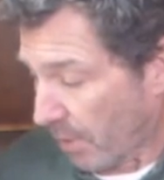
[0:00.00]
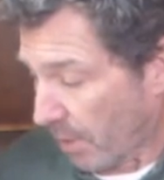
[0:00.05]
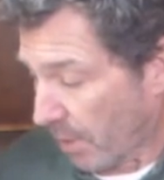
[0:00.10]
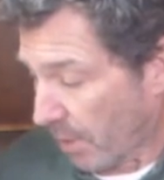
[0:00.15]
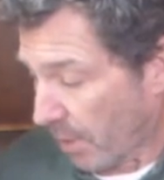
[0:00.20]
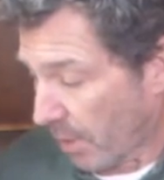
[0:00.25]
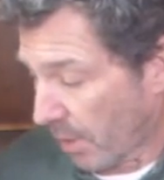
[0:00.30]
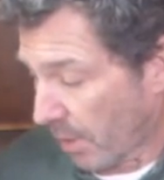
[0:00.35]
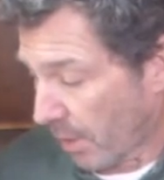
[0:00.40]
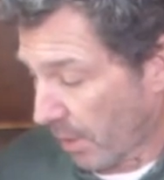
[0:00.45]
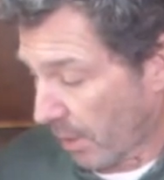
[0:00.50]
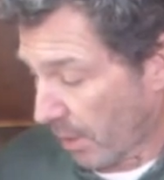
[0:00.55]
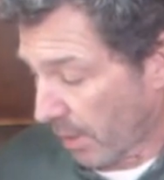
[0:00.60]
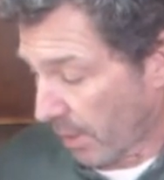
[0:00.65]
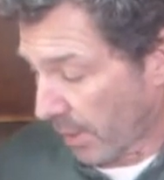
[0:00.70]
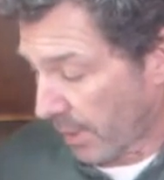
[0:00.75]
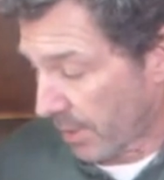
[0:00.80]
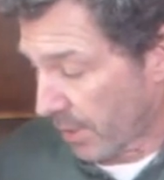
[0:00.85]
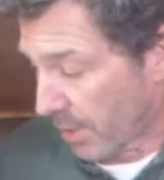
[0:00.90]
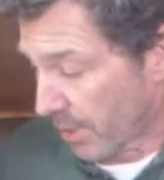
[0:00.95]
uh,
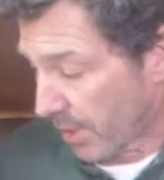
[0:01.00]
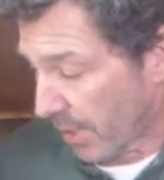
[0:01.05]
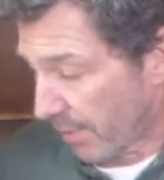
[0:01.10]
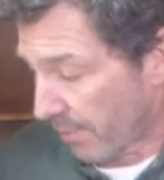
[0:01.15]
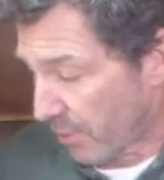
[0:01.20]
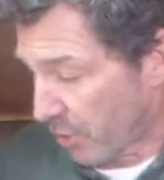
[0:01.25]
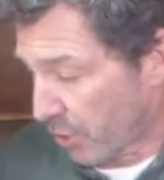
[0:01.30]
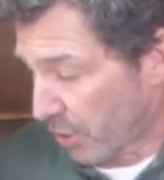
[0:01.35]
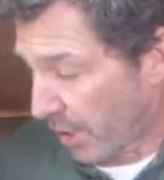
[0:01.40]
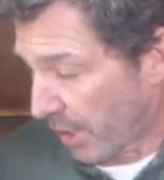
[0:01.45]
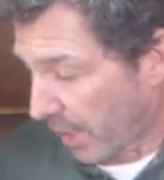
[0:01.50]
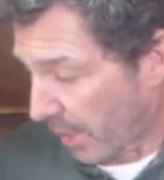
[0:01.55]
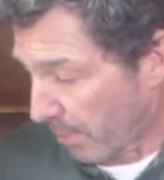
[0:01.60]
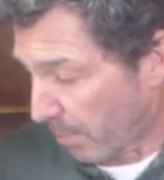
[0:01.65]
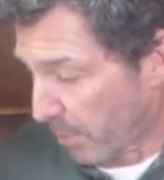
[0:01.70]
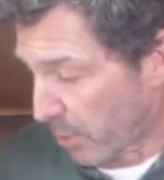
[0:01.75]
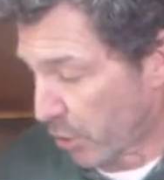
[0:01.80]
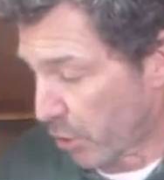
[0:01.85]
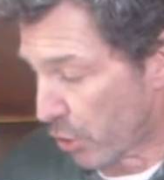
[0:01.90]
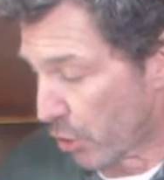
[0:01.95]
it does have a
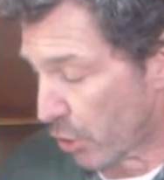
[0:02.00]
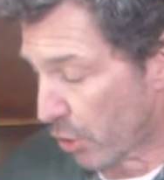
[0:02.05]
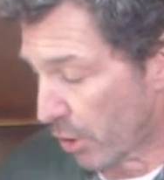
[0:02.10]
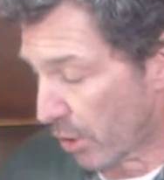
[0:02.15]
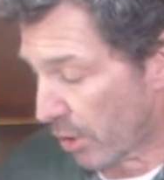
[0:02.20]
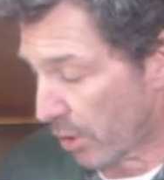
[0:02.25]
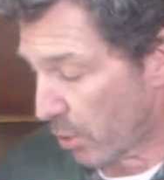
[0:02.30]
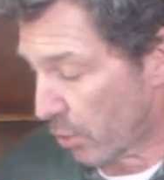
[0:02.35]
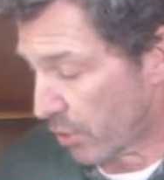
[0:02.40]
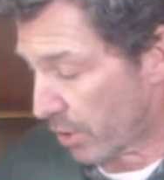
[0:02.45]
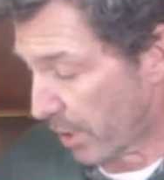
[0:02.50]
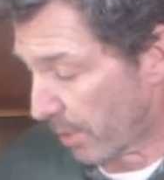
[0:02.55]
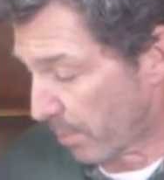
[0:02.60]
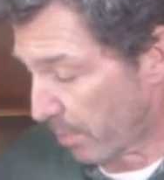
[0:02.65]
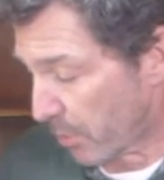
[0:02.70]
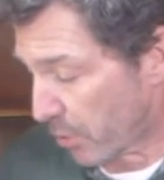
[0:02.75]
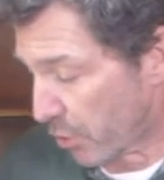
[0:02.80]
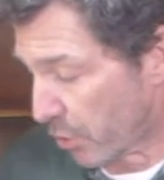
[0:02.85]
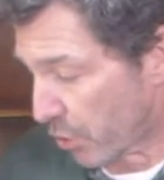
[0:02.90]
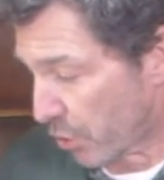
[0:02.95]
temperature, low
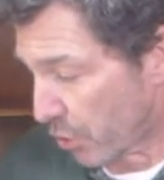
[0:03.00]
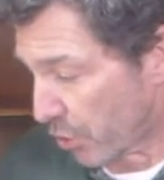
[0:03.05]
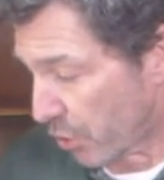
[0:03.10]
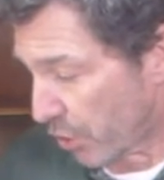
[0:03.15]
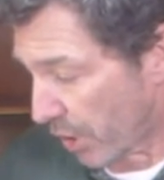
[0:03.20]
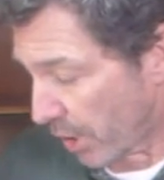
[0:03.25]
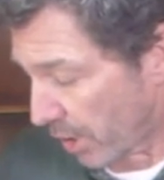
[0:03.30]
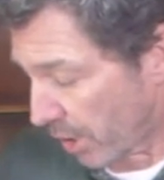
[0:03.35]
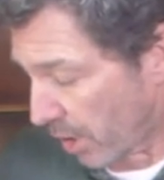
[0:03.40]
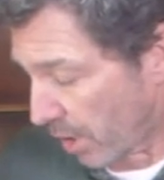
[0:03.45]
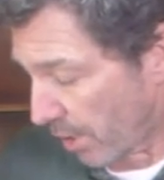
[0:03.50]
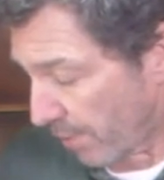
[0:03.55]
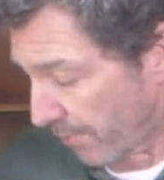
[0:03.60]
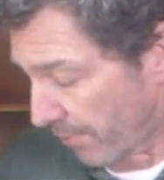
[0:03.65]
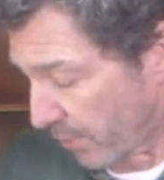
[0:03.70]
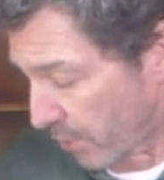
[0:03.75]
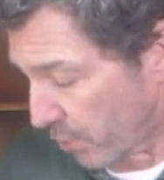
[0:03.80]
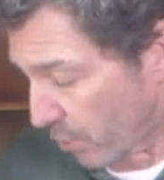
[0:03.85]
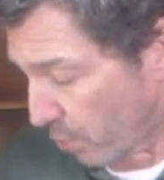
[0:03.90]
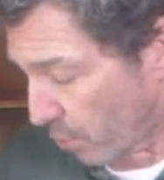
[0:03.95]
temperature
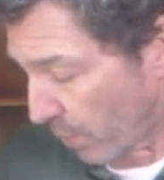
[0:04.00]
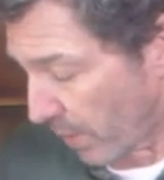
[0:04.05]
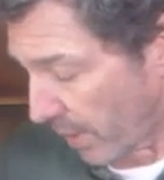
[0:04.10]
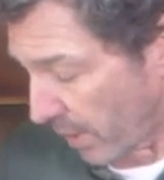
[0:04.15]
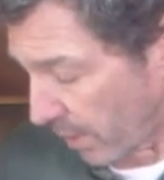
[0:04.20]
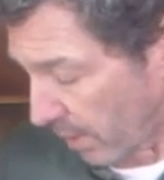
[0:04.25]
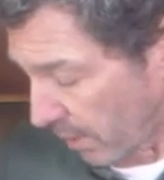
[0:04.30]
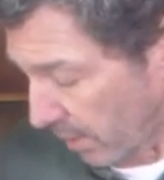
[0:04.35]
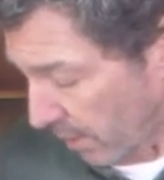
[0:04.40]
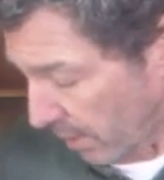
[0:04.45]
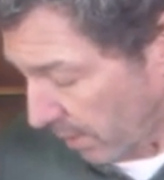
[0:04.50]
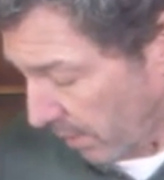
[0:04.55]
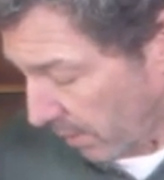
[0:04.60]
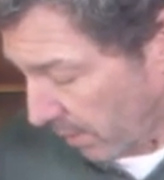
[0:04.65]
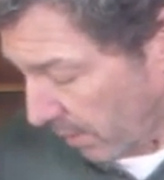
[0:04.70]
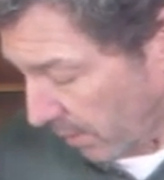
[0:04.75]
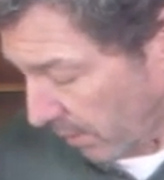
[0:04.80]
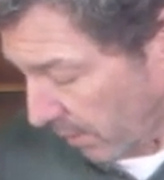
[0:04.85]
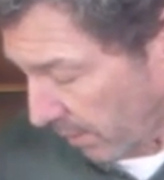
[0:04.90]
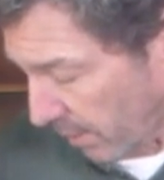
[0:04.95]
shutoff as well.
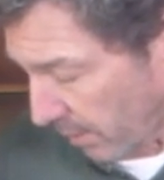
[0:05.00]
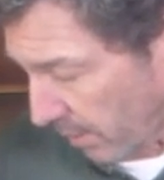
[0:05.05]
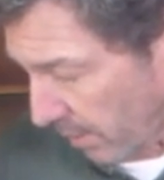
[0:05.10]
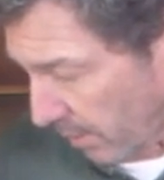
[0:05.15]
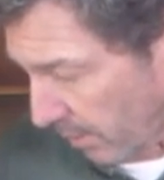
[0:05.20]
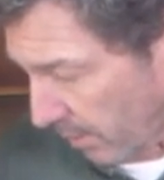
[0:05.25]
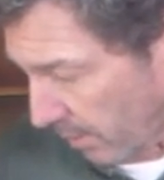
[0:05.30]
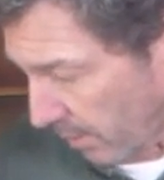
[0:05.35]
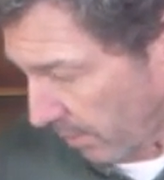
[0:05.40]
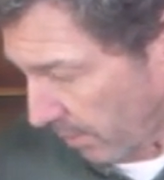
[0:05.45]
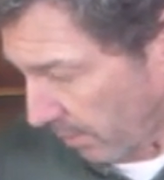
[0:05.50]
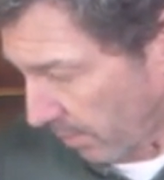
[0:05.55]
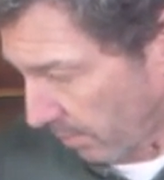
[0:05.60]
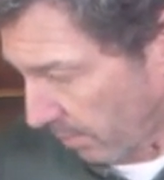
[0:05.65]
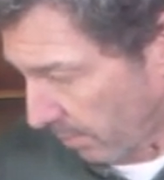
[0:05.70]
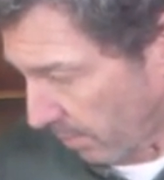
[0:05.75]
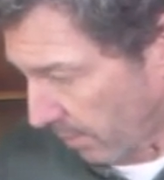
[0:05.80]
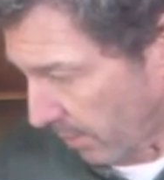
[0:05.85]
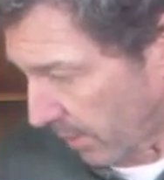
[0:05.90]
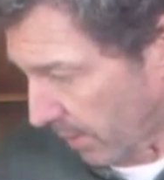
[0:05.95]

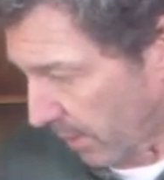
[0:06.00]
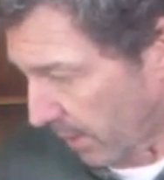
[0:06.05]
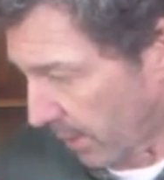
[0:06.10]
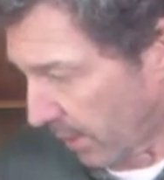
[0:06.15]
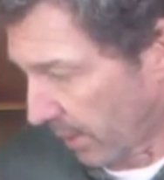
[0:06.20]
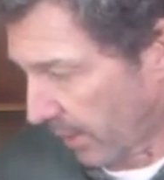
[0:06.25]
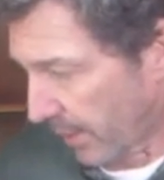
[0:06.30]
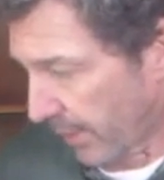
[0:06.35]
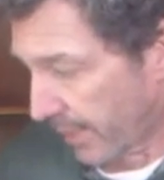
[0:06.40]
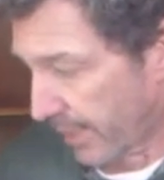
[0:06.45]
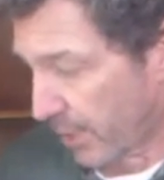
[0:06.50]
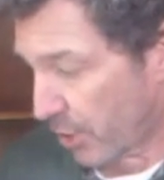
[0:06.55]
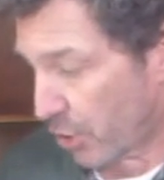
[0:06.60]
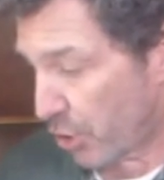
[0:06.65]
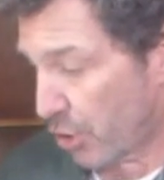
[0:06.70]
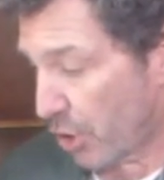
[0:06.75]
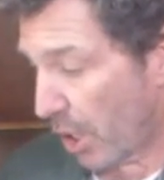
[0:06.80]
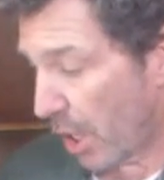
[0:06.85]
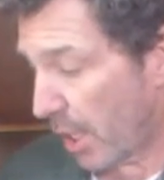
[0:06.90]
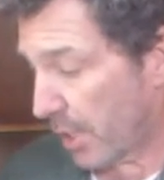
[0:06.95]
Um, it is
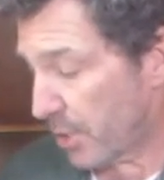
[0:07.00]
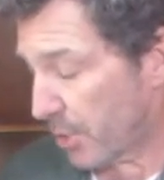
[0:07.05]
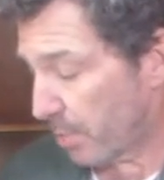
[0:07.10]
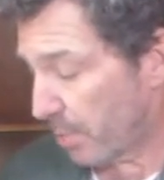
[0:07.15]
not